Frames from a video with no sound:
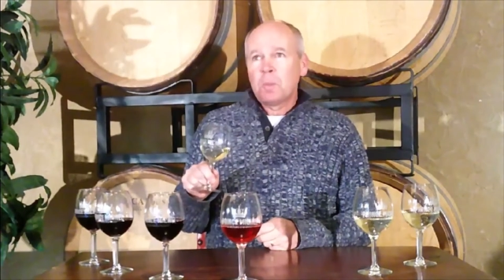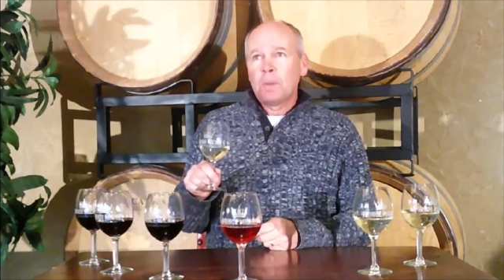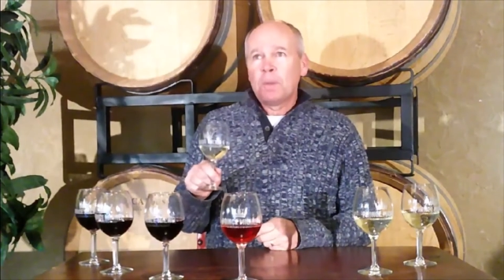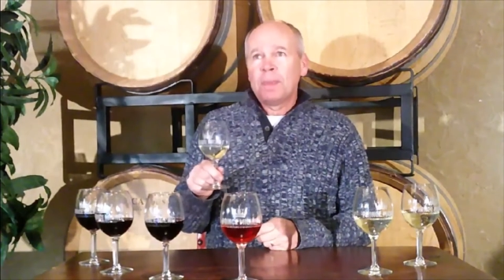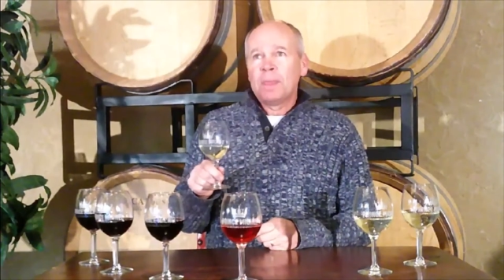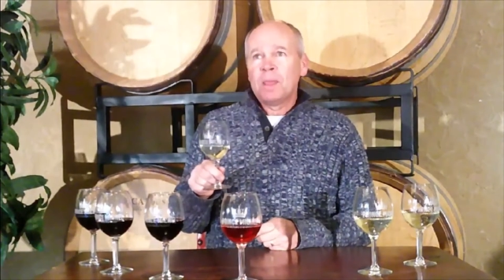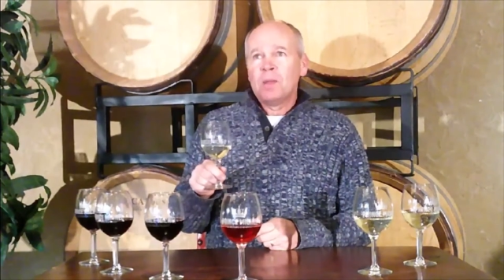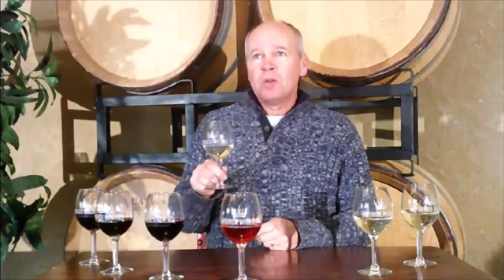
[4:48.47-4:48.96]

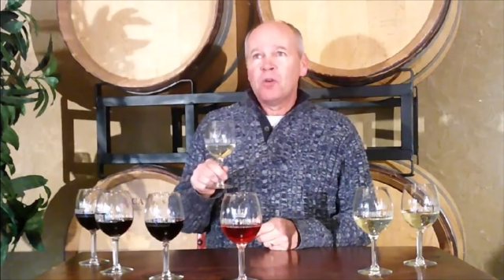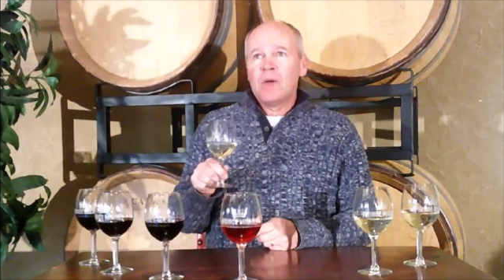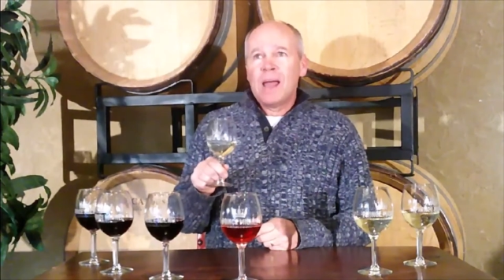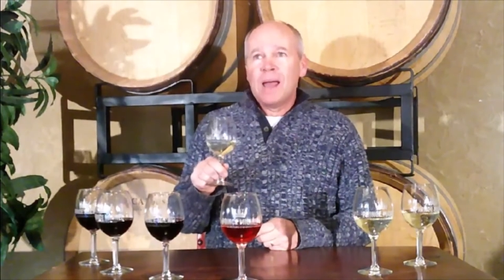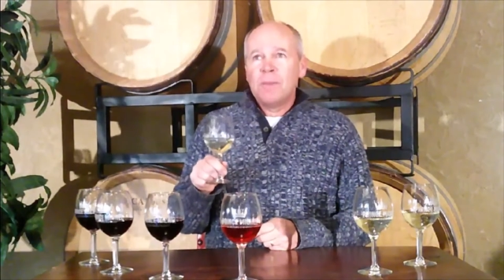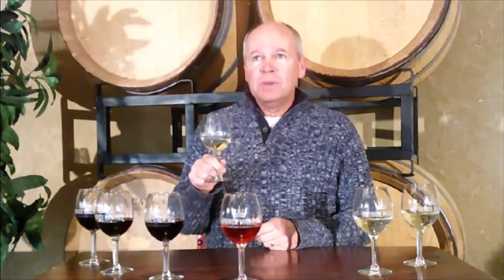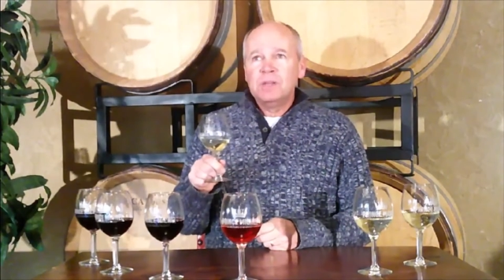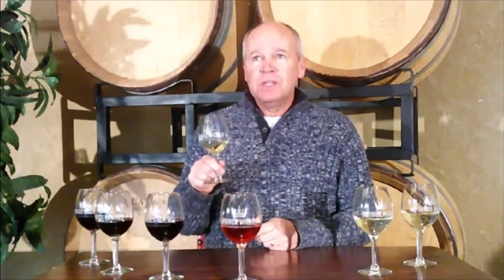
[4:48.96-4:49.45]
Crab
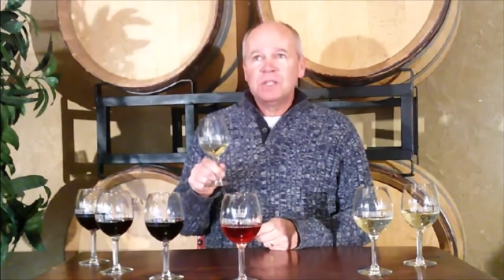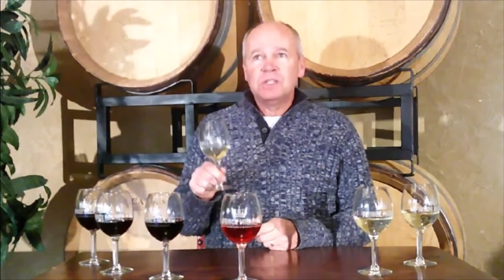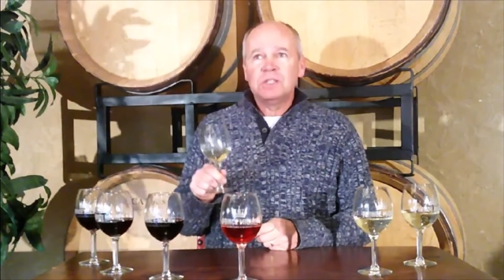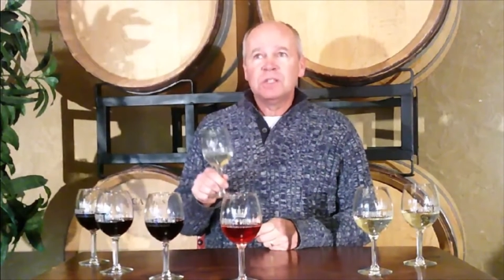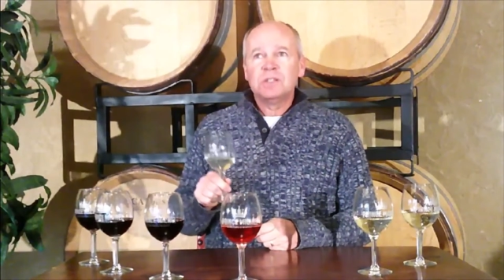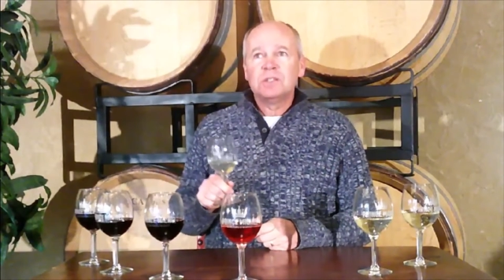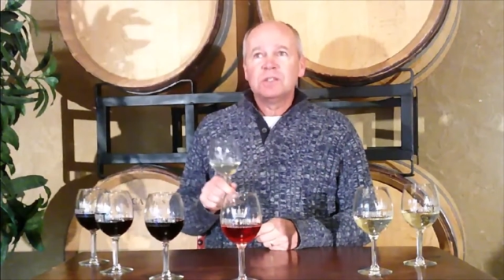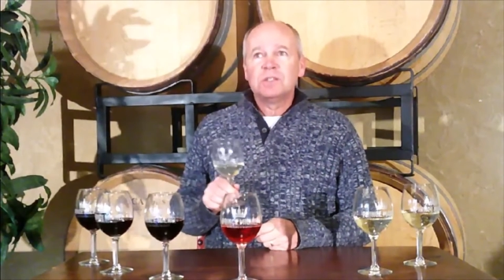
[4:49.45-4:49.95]

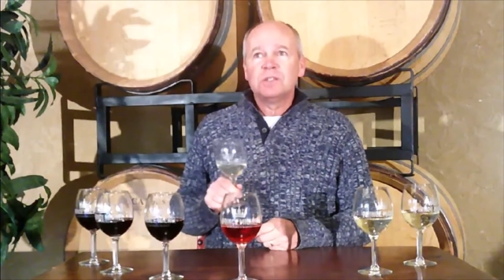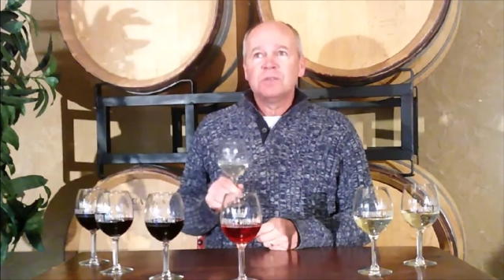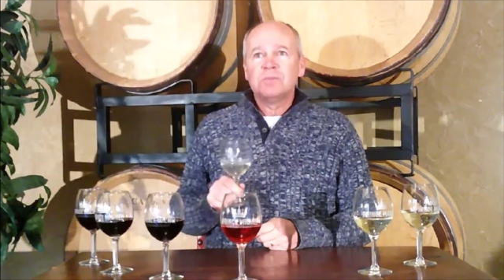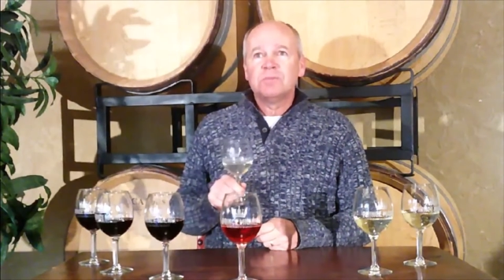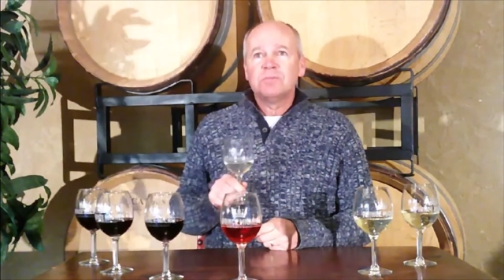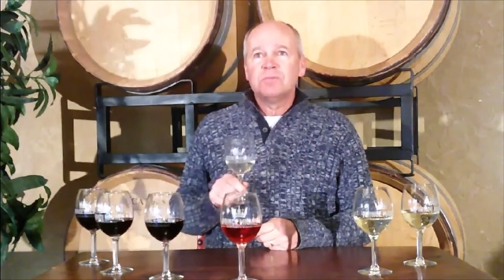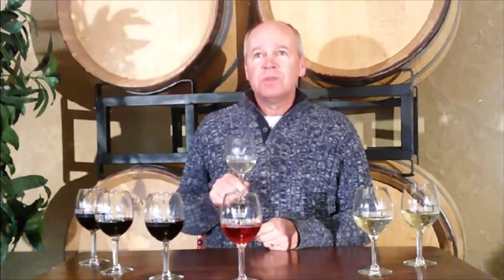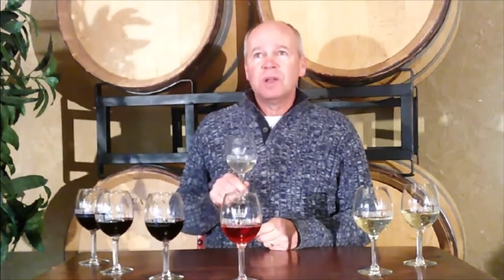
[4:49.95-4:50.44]
dishes,
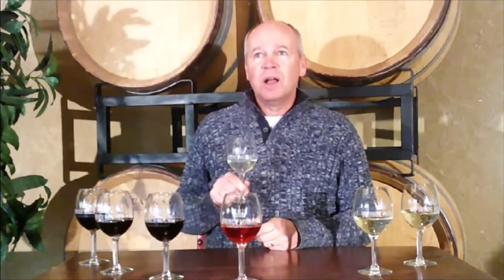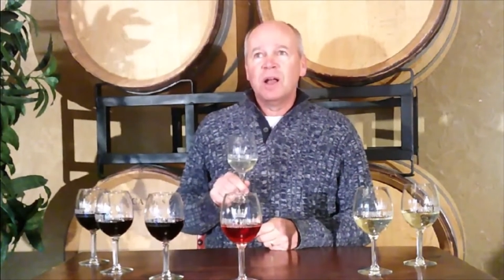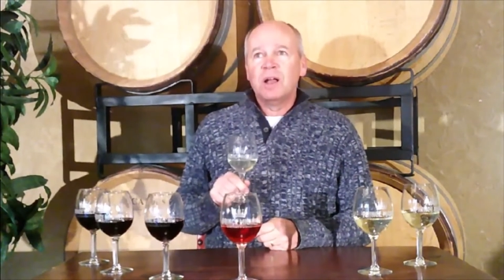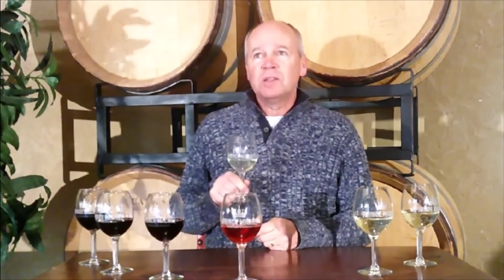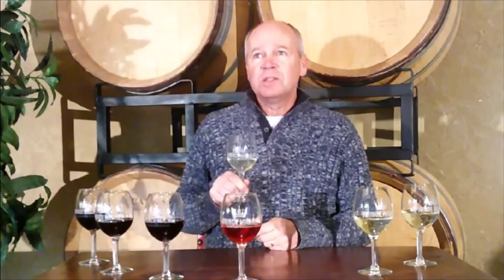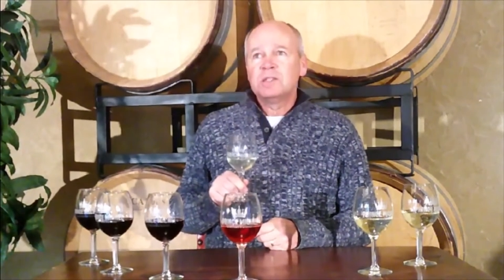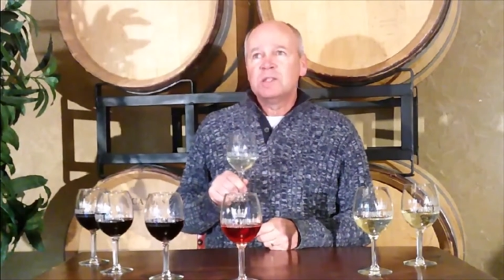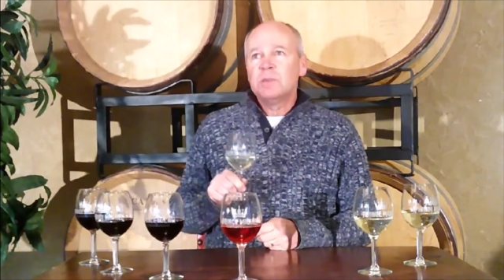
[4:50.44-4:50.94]

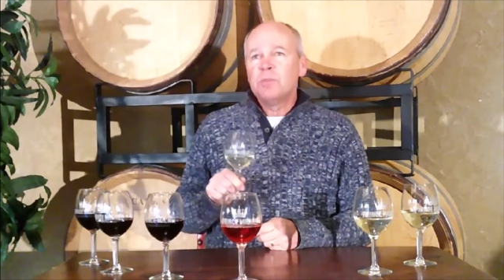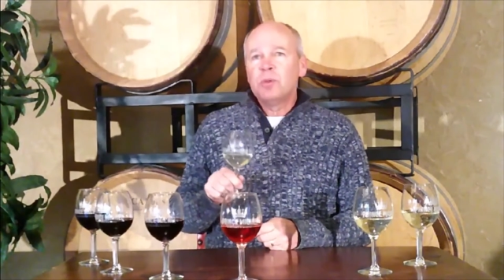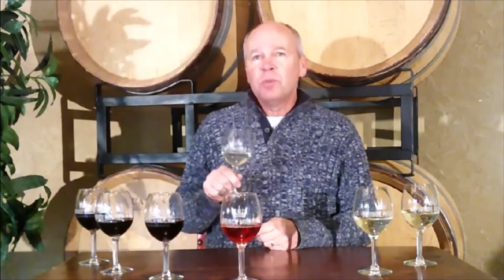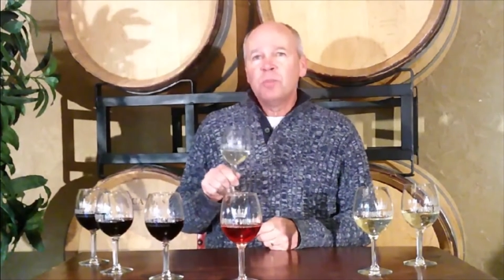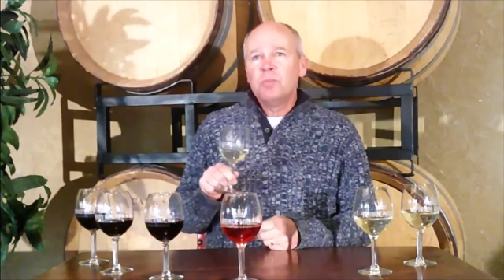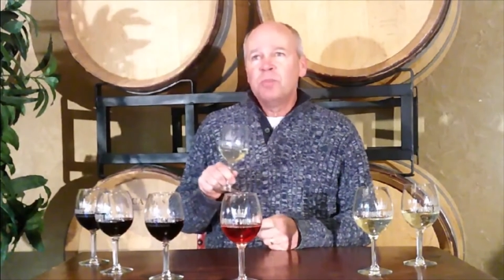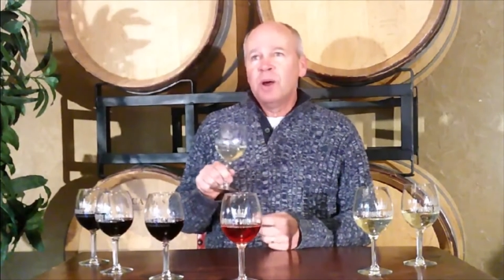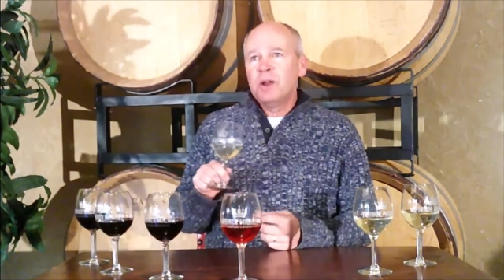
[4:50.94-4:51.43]
simple
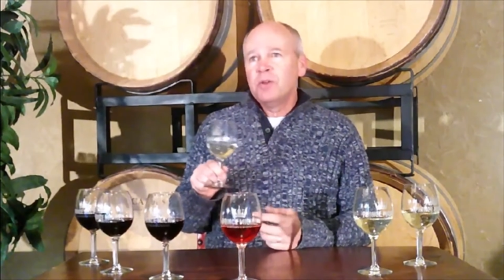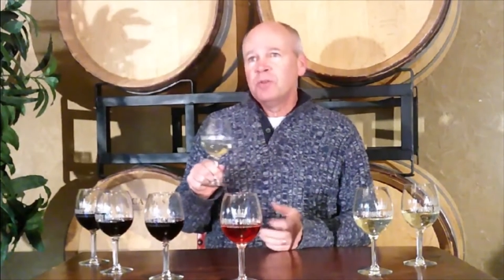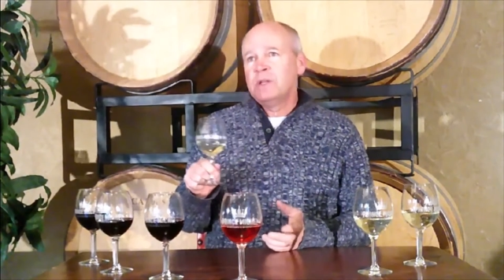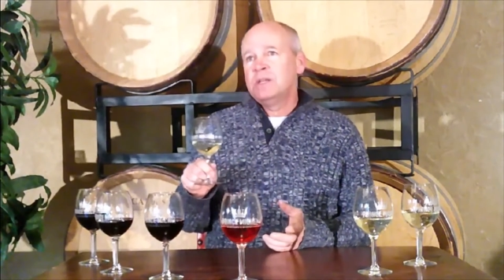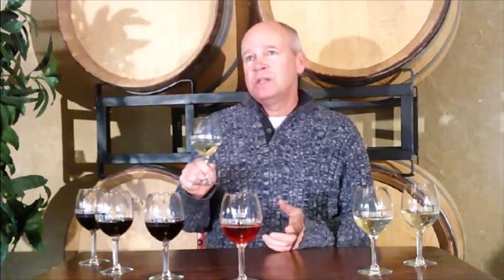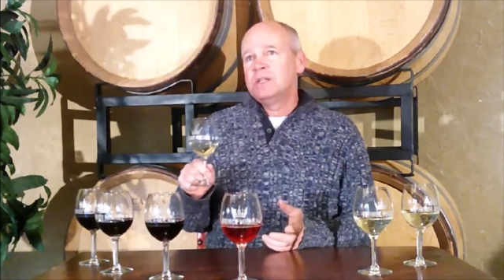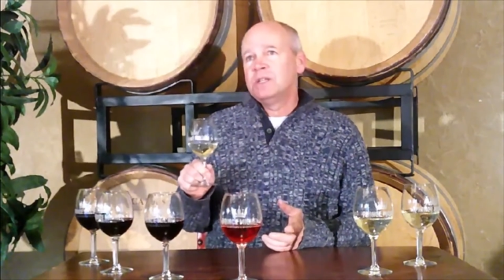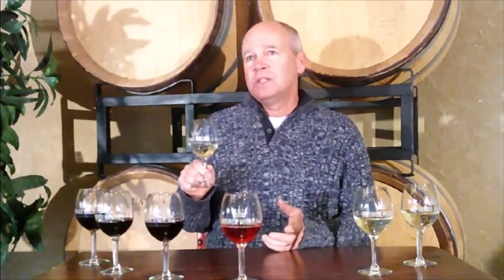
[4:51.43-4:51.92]
buttery
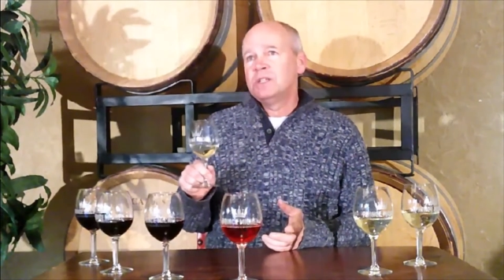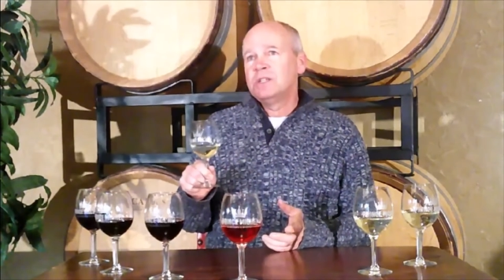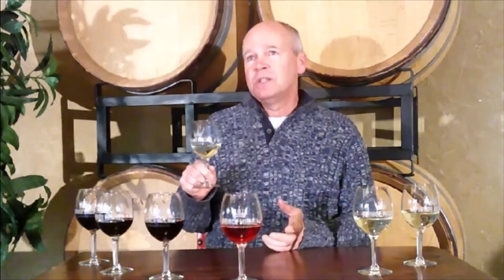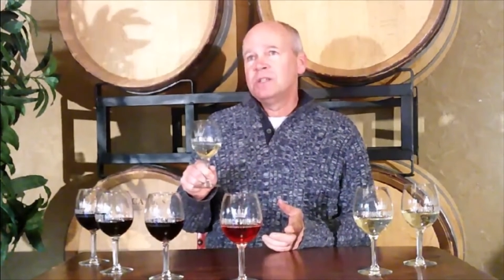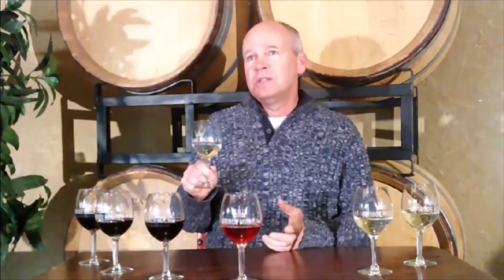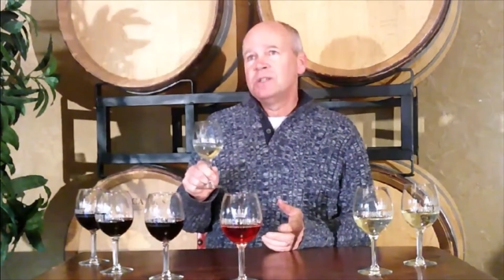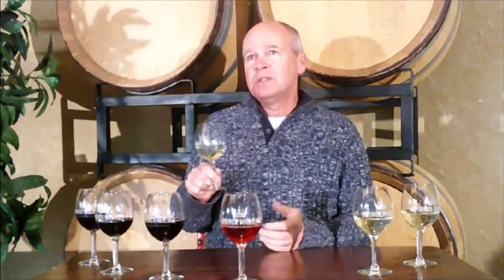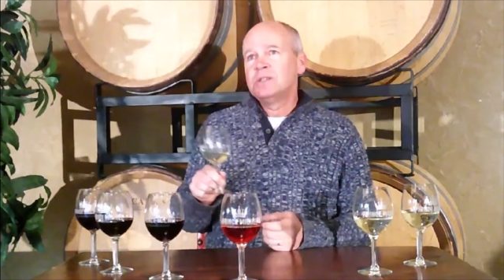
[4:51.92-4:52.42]

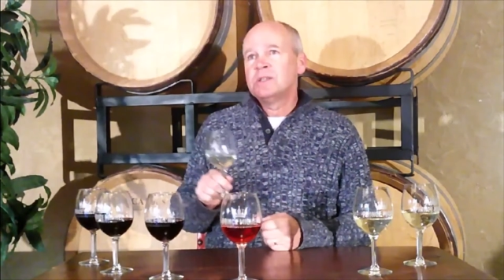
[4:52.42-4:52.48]
dishes,